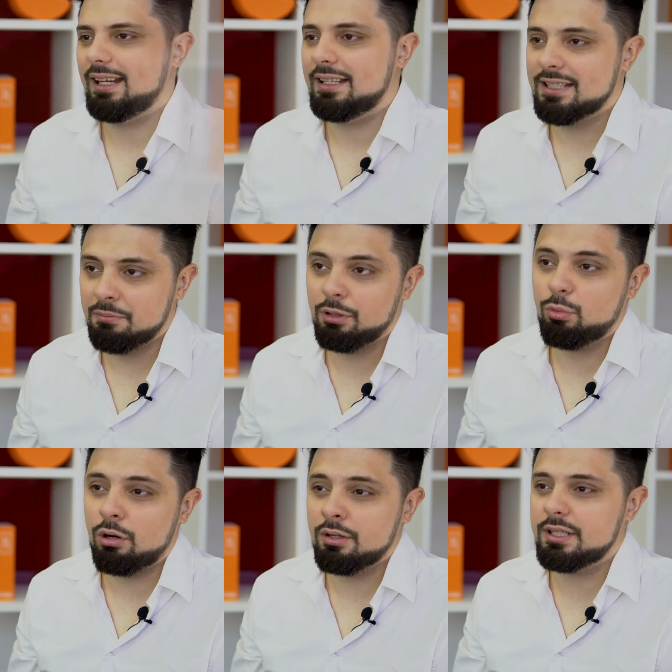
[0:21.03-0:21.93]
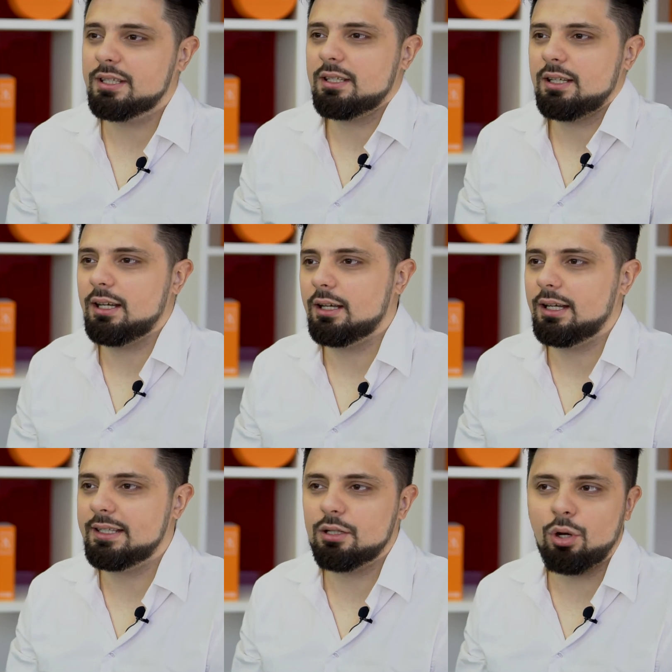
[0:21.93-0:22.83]
In simple words,
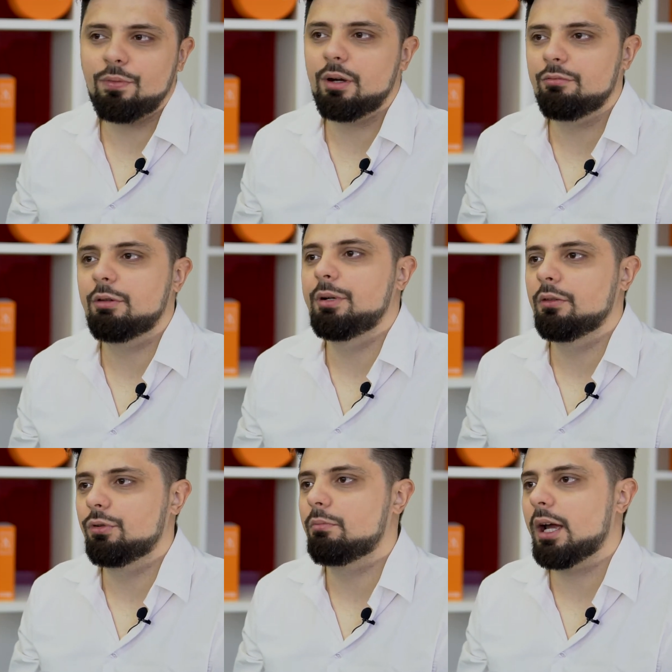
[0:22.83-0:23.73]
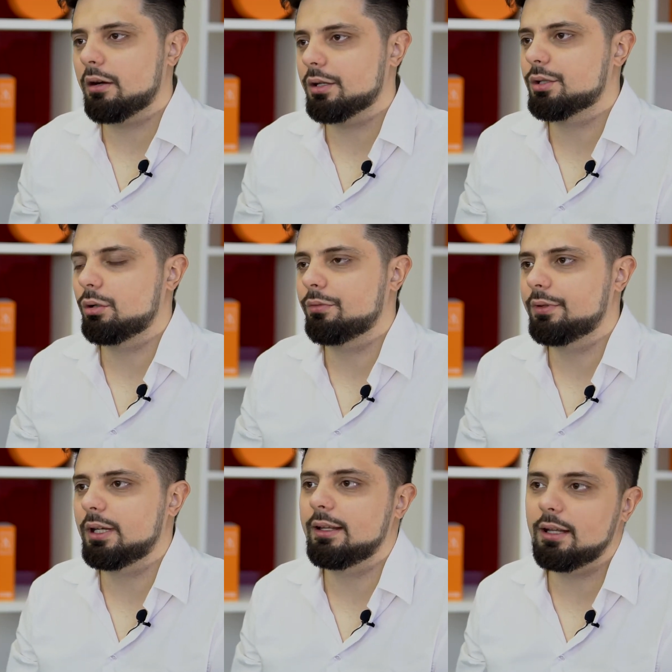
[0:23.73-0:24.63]
it's an offering we built for
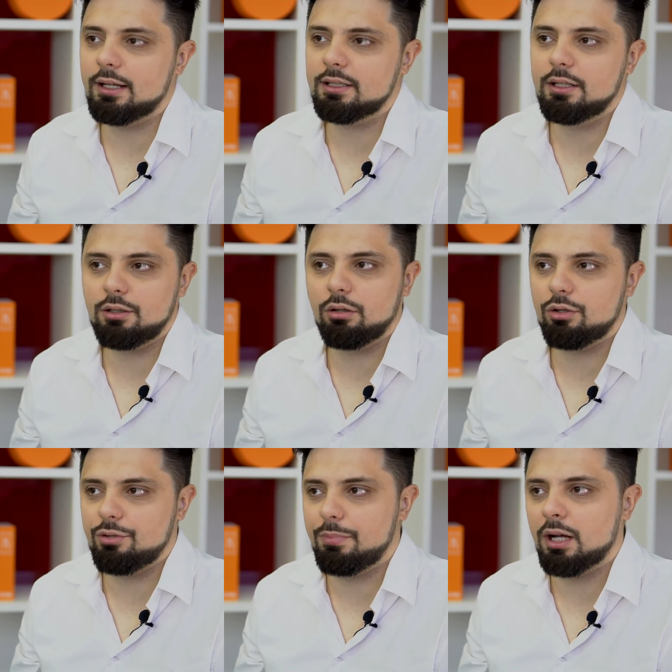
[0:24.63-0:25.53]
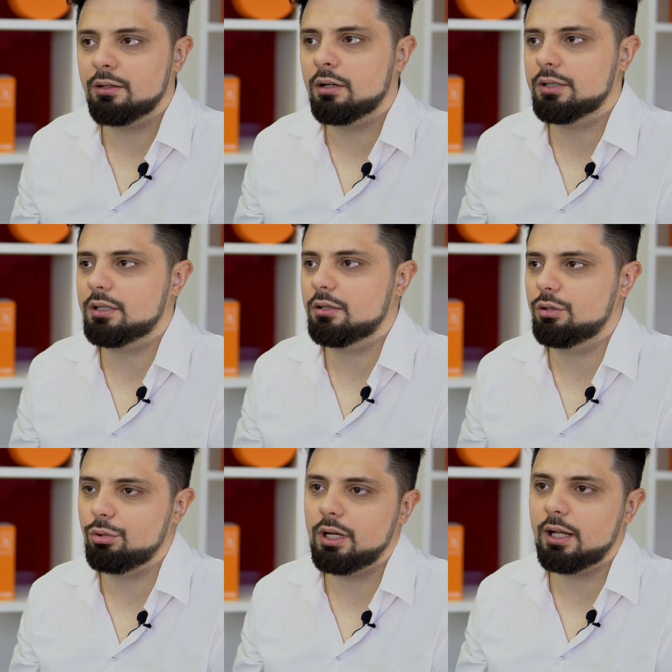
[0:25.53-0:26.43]
Microsoft and other technology partners
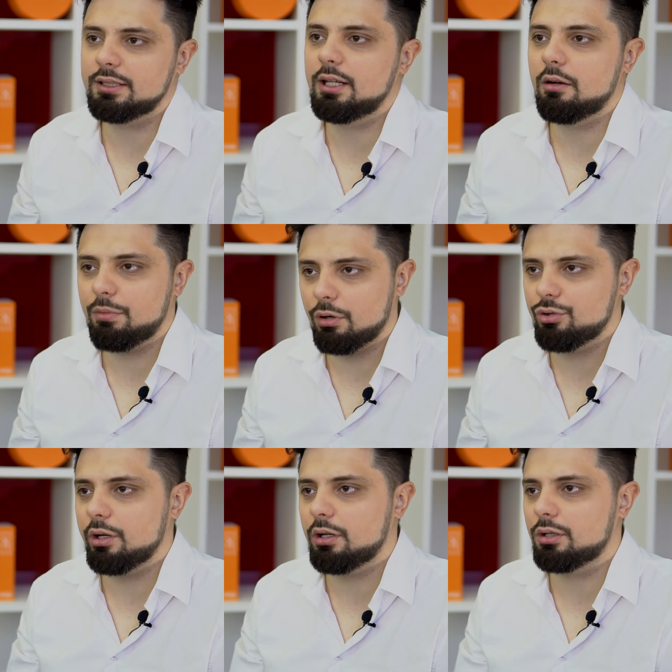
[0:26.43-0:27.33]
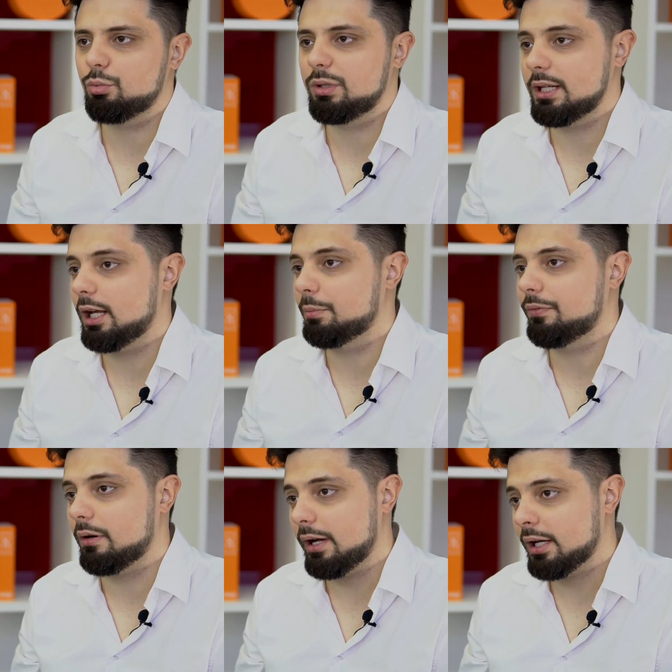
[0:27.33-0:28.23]
to enhance their projects with the help
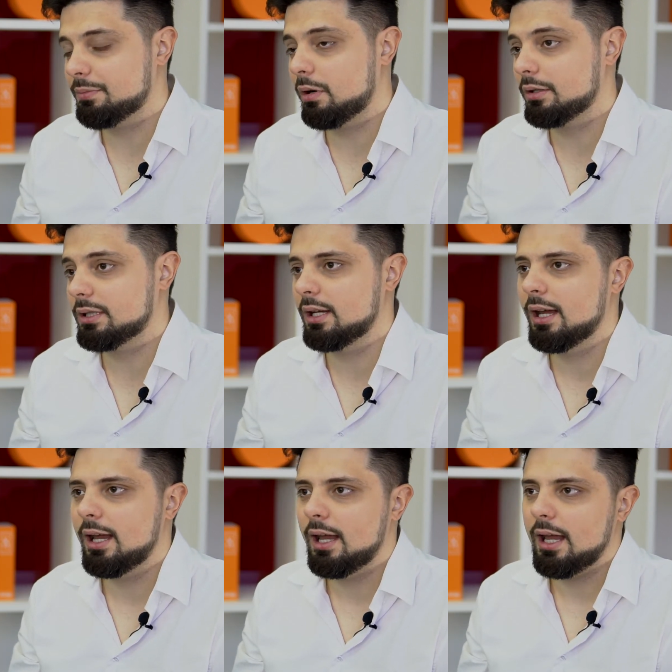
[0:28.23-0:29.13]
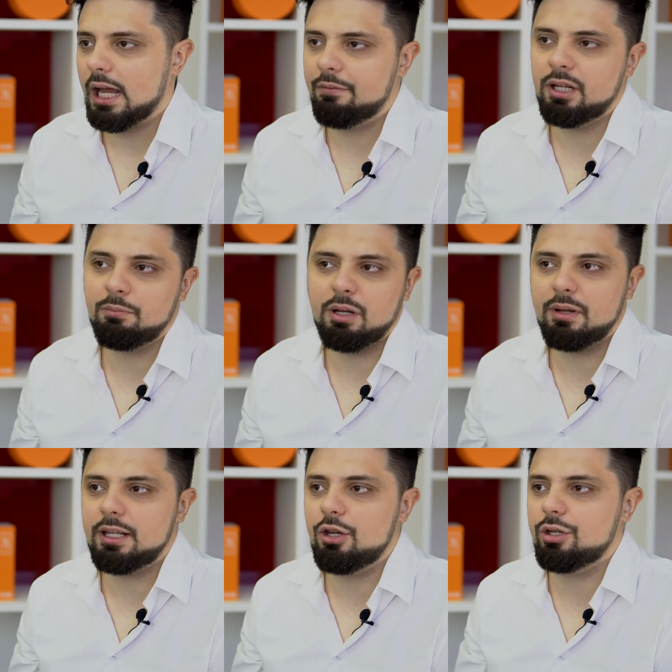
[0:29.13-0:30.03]
of our experts, having
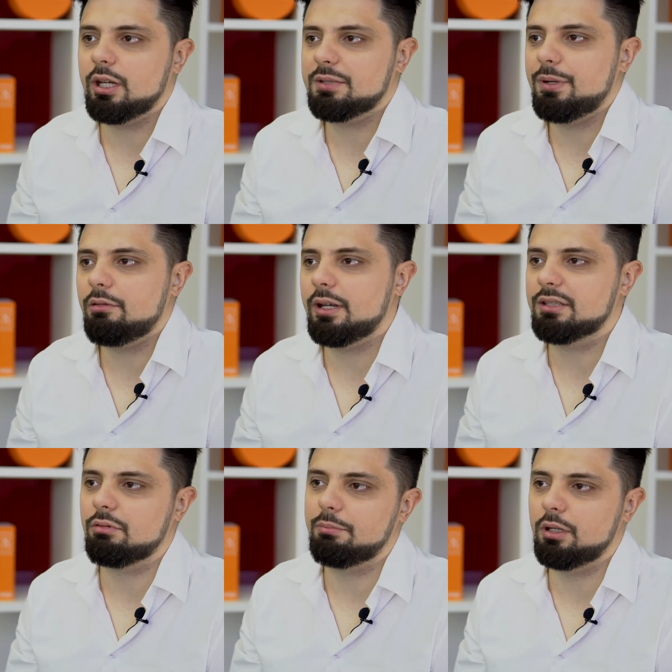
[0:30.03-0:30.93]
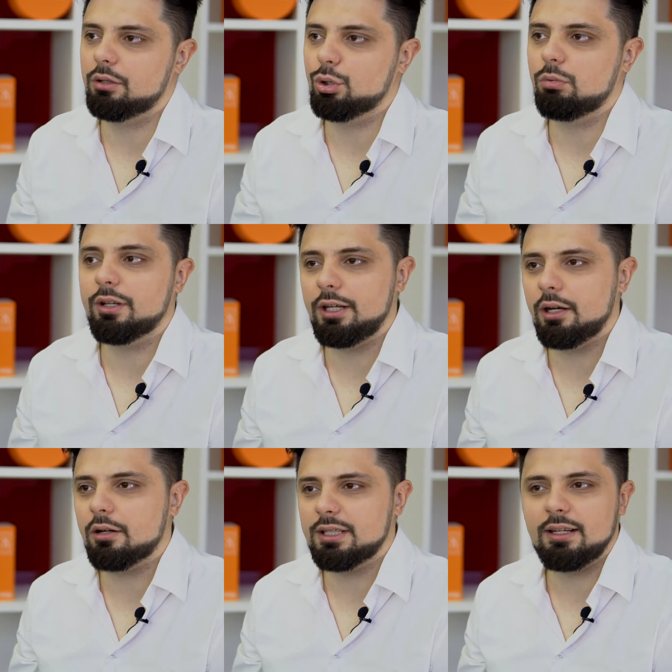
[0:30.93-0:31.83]
implementation experience we built over the
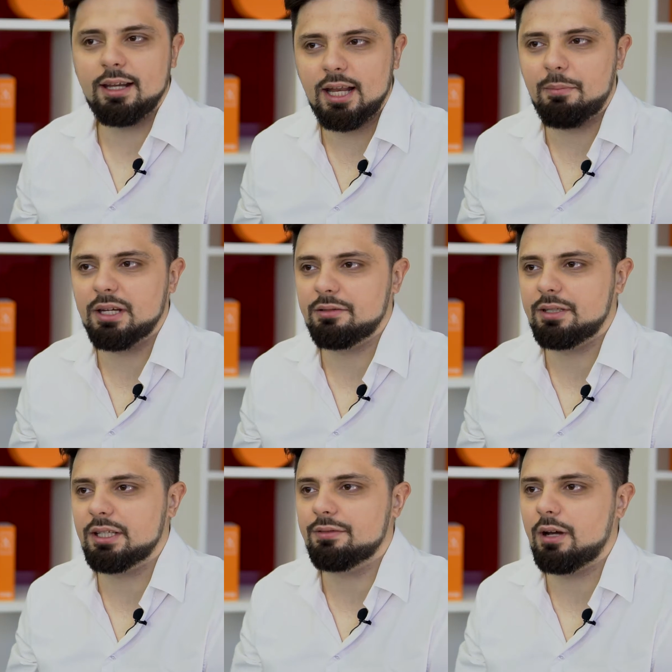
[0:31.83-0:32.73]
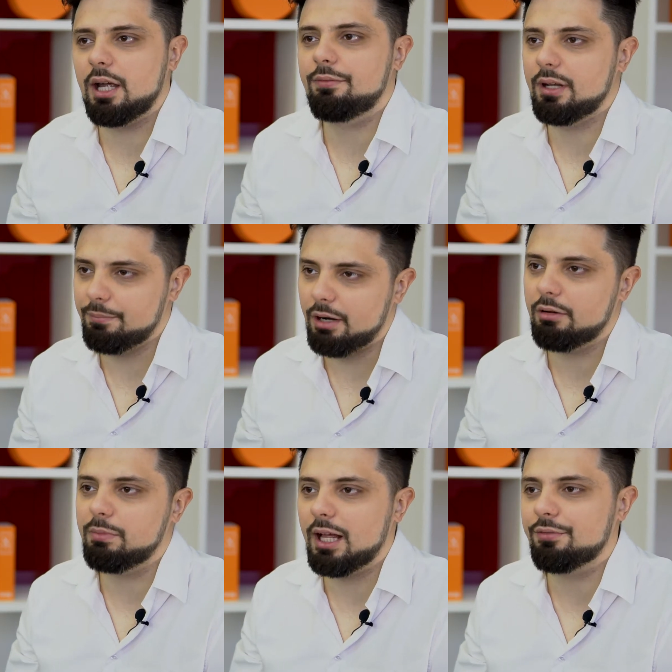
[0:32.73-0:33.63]
years in Dynamics 365 and
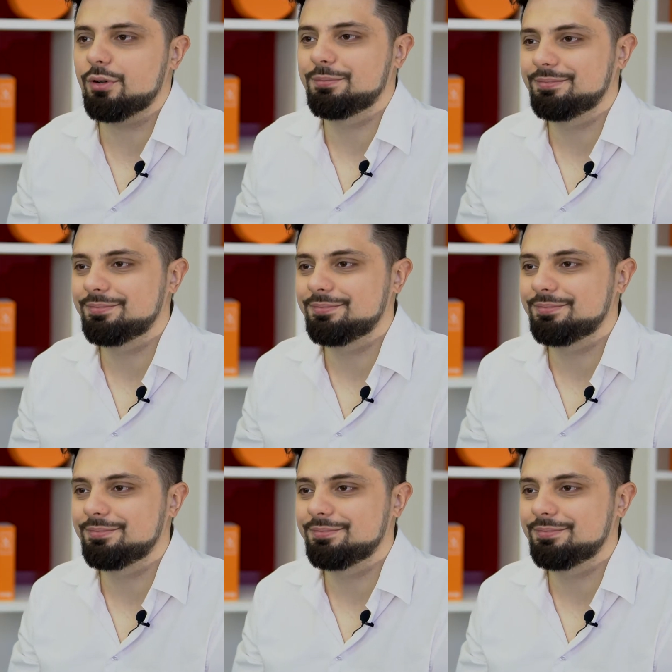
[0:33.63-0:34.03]
Power Platform.